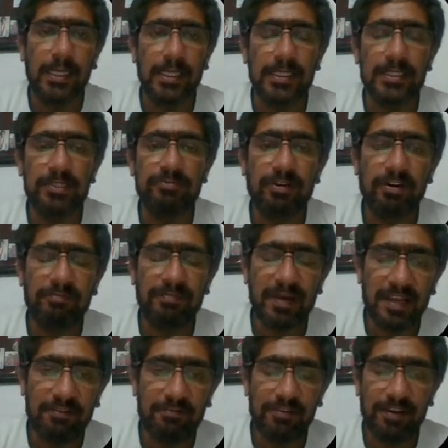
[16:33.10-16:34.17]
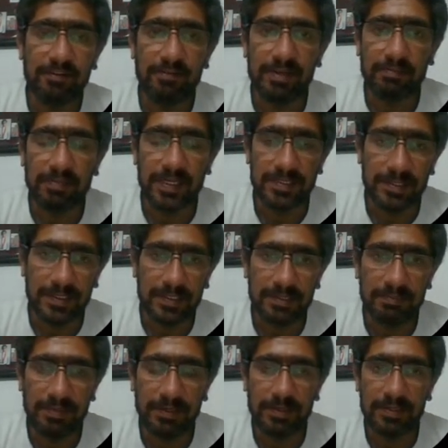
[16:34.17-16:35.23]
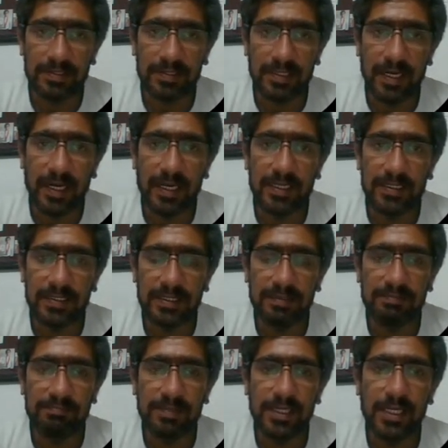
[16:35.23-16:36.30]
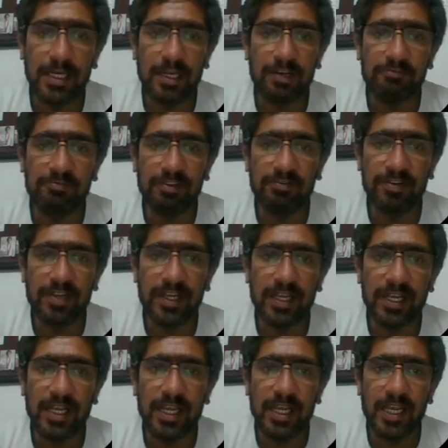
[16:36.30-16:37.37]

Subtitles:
This is one of my favorite puzzles because I simply love the way